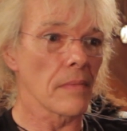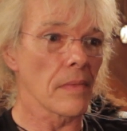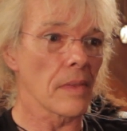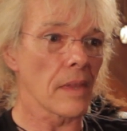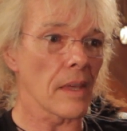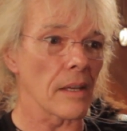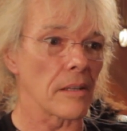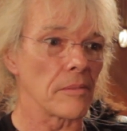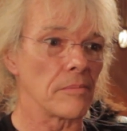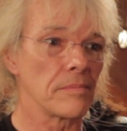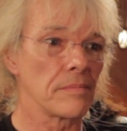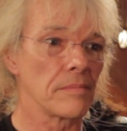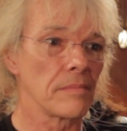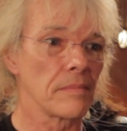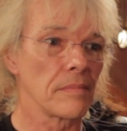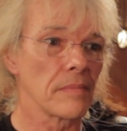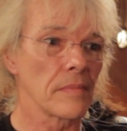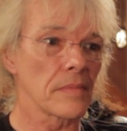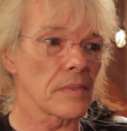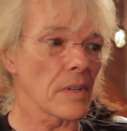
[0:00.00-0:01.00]
a
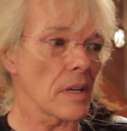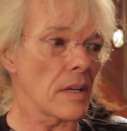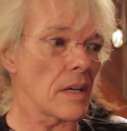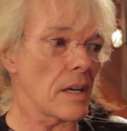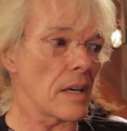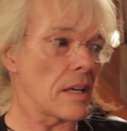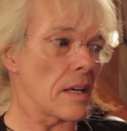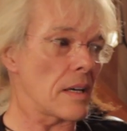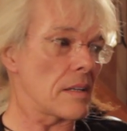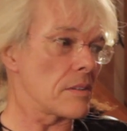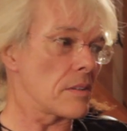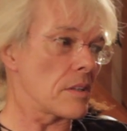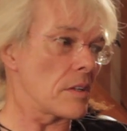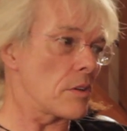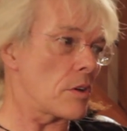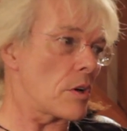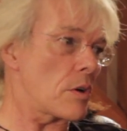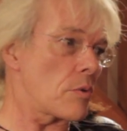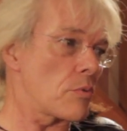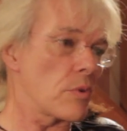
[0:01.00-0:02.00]

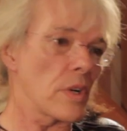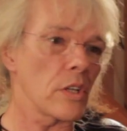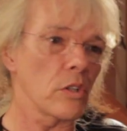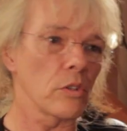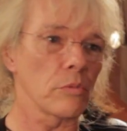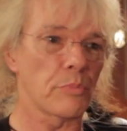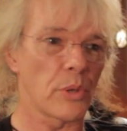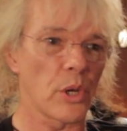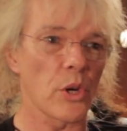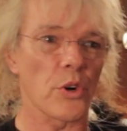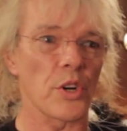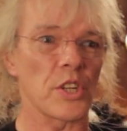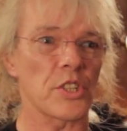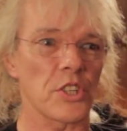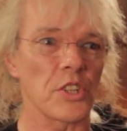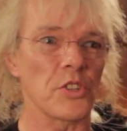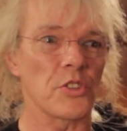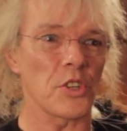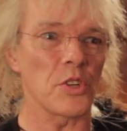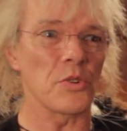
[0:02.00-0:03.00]
real purist
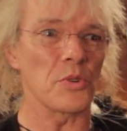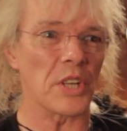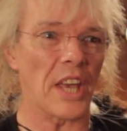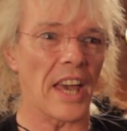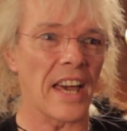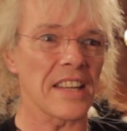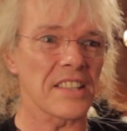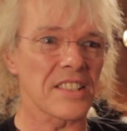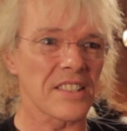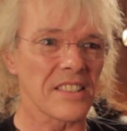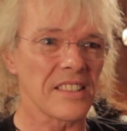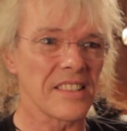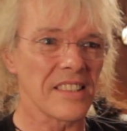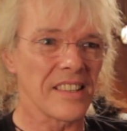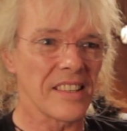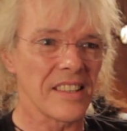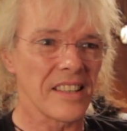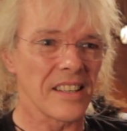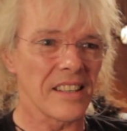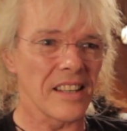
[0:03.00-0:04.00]
enthusiast,
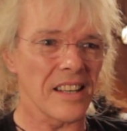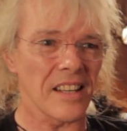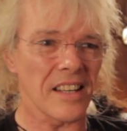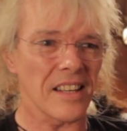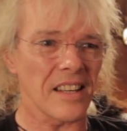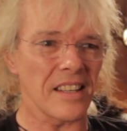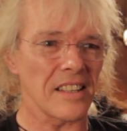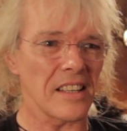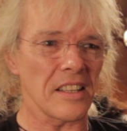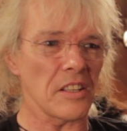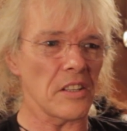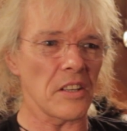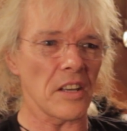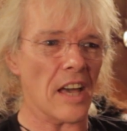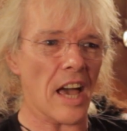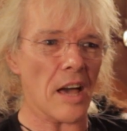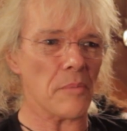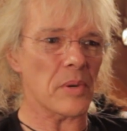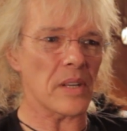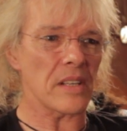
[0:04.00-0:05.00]

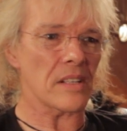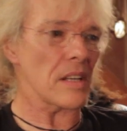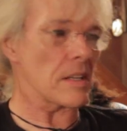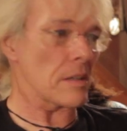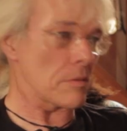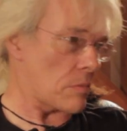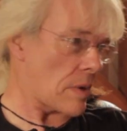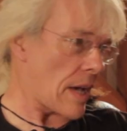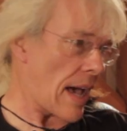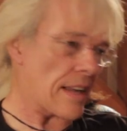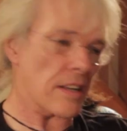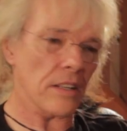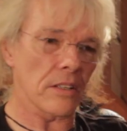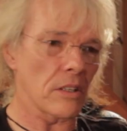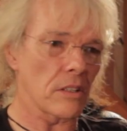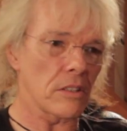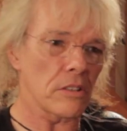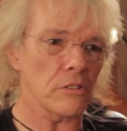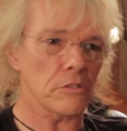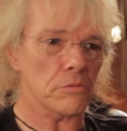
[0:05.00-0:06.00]
happy
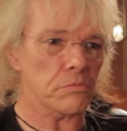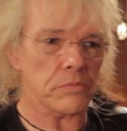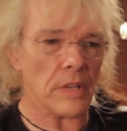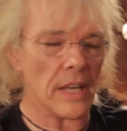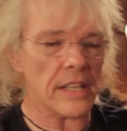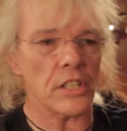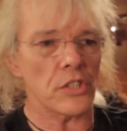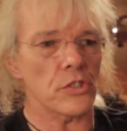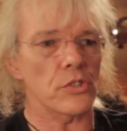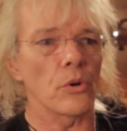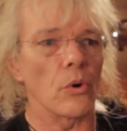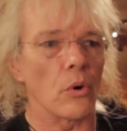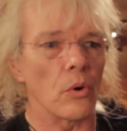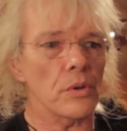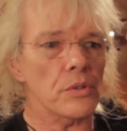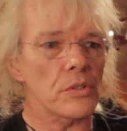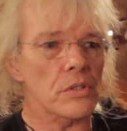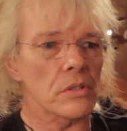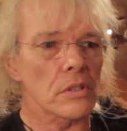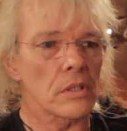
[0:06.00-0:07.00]
analog, any
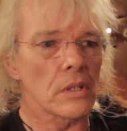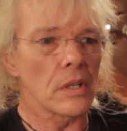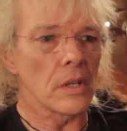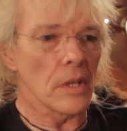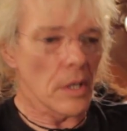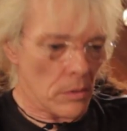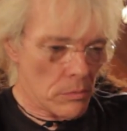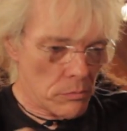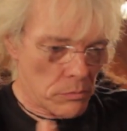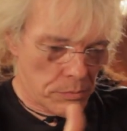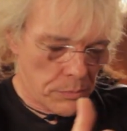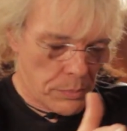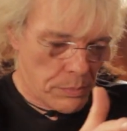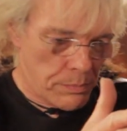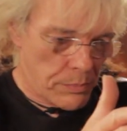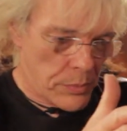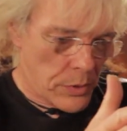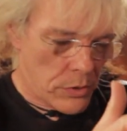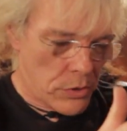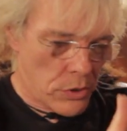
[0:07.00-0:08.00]
source,
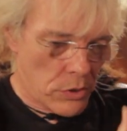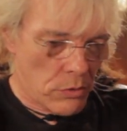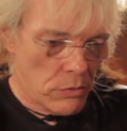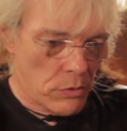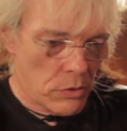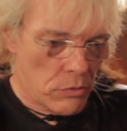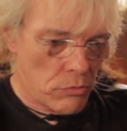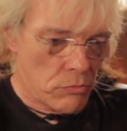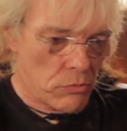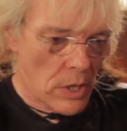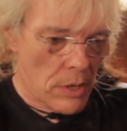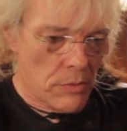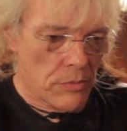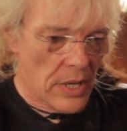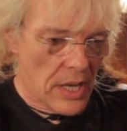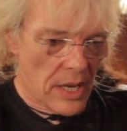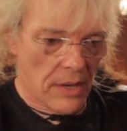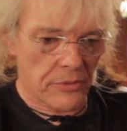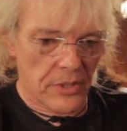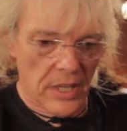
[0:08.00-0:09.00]
but you don't
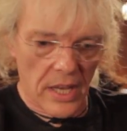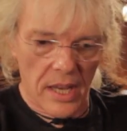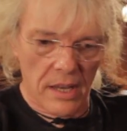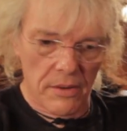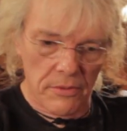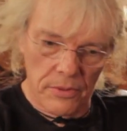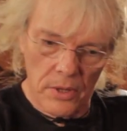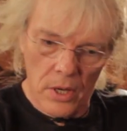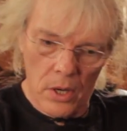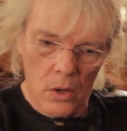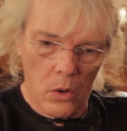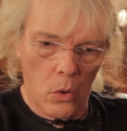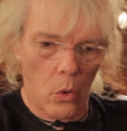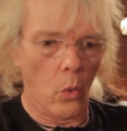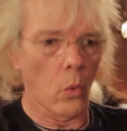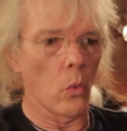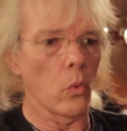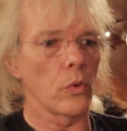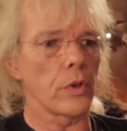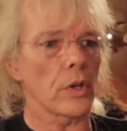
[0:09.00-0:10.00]
have to have
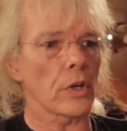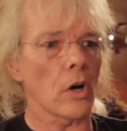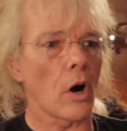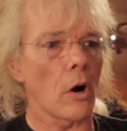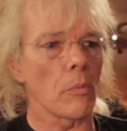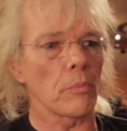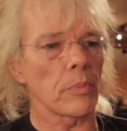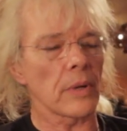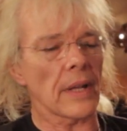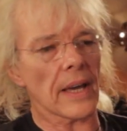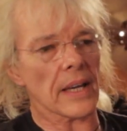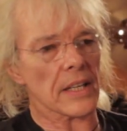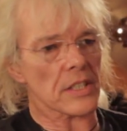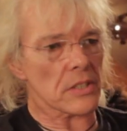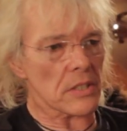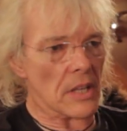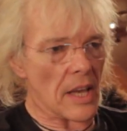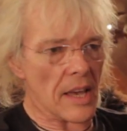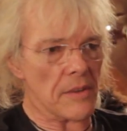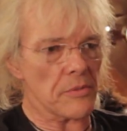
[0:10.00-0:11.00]
all the
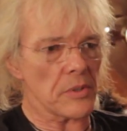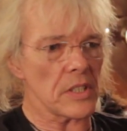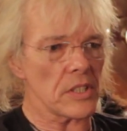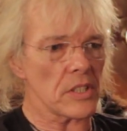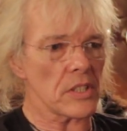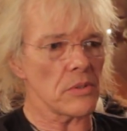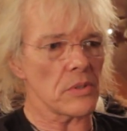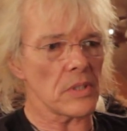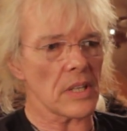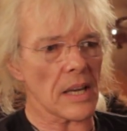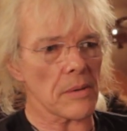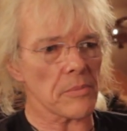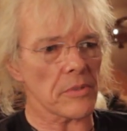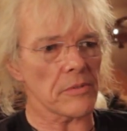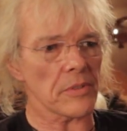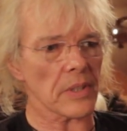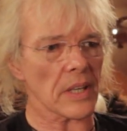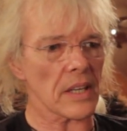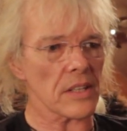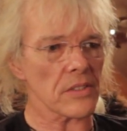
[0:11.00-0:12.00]
complex heavy duty
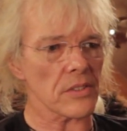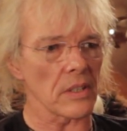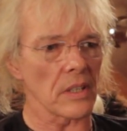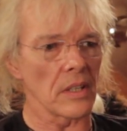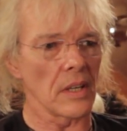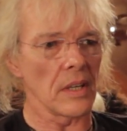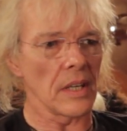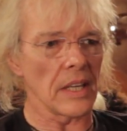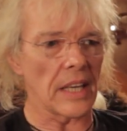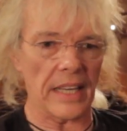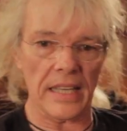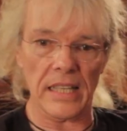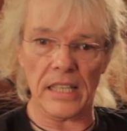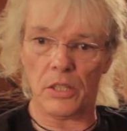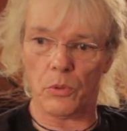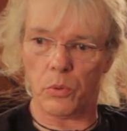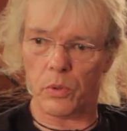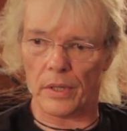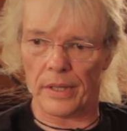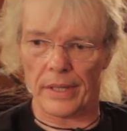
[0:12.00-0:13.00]
amplification.
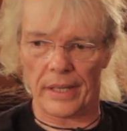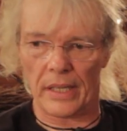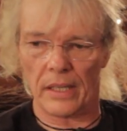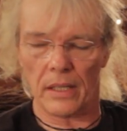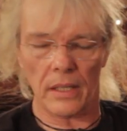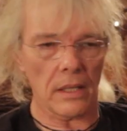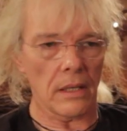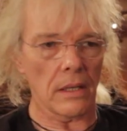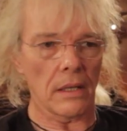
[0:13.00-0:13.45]
Equally,